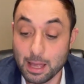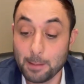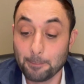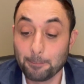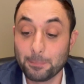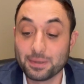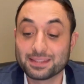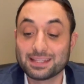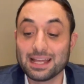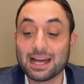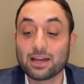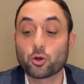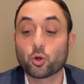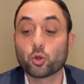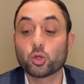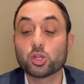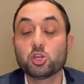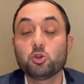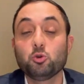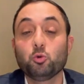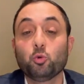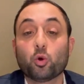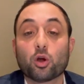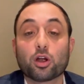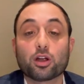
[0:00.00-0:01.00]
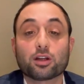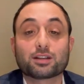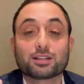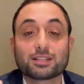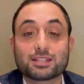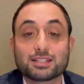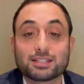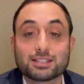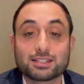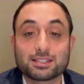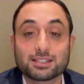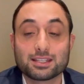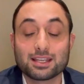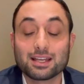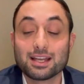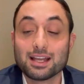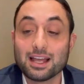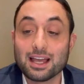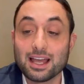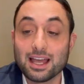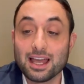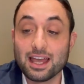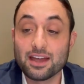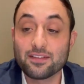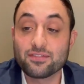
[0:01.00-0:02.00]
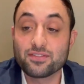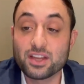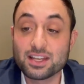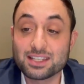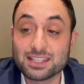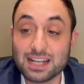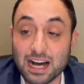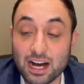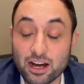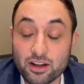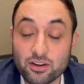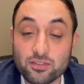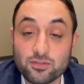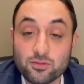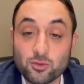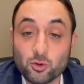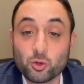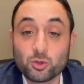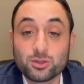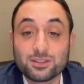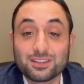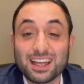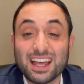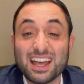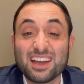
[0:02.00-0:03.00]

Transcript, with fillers: But that only works if there's arvut,